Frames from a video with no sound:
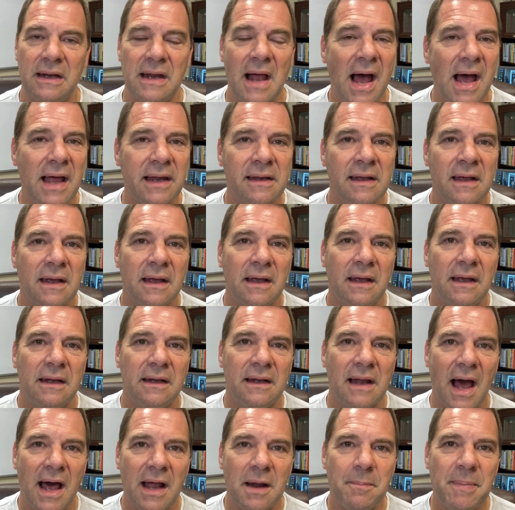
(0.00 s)
Not
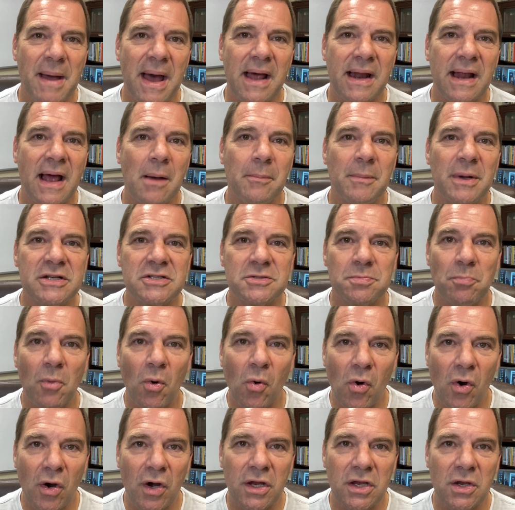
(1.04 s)
about how much
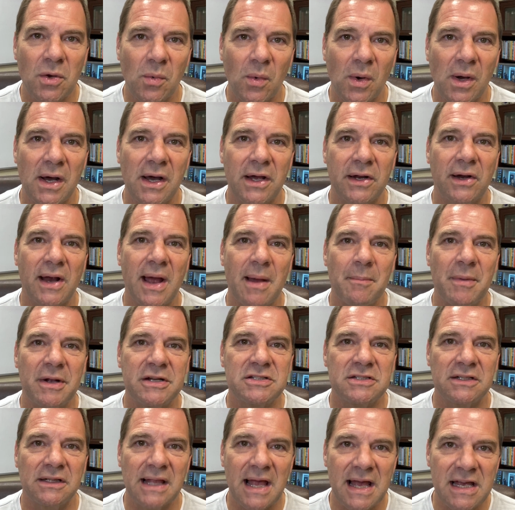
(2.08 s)
more you want or how
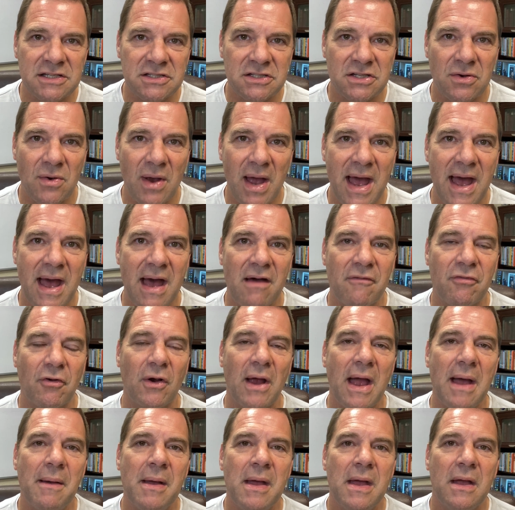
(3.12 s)
much less you have
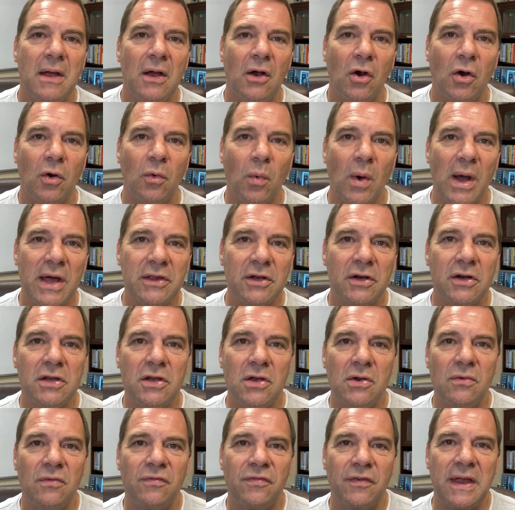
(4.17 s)
or whether
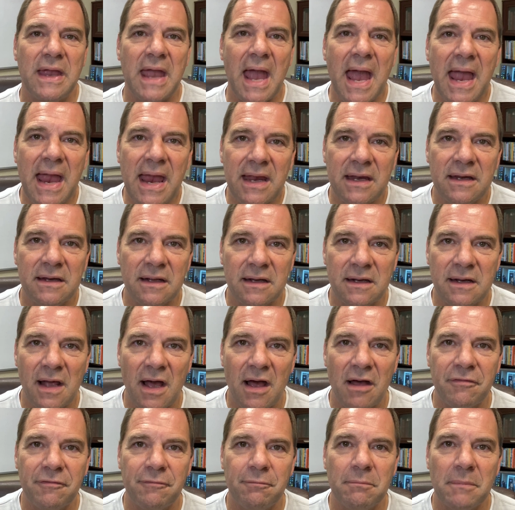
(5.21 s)
you've gained
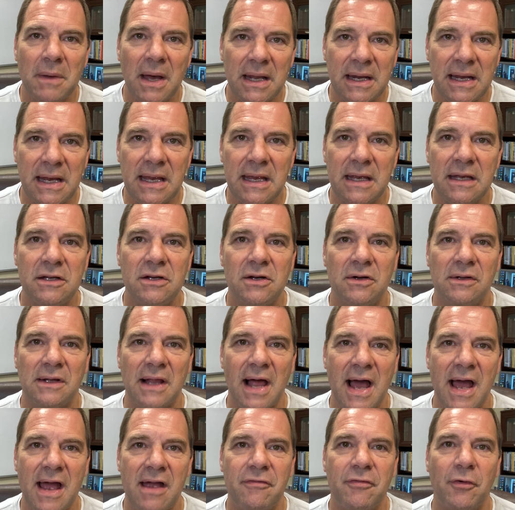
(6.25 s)
enough money in your
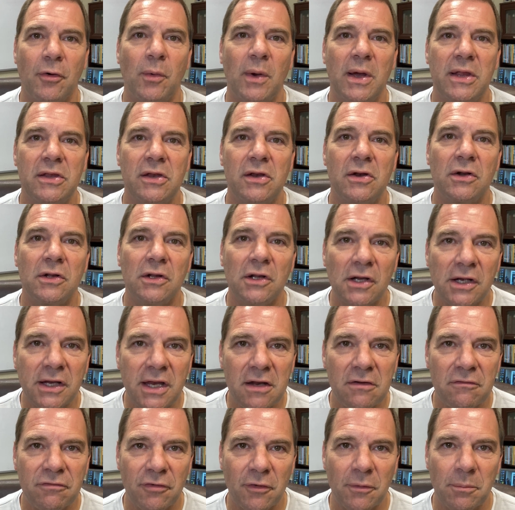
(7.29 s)
life or whether you're
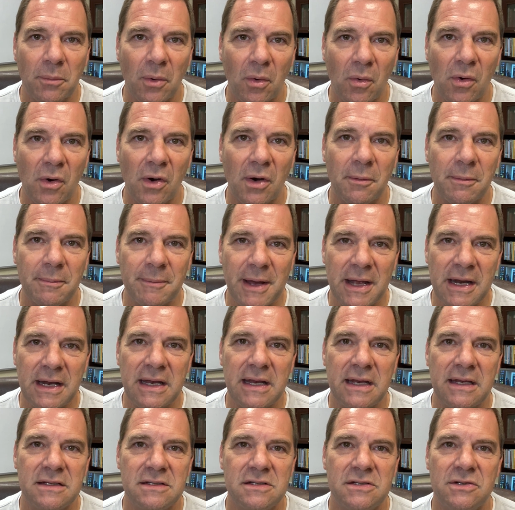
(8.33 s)
looking for more
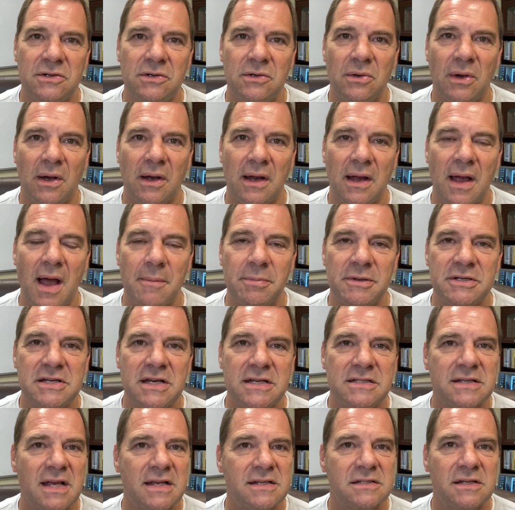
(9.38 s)
money to accomplish.
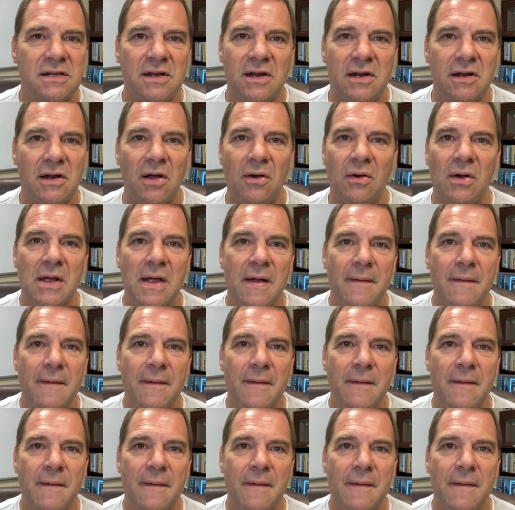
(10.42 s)
He says, no.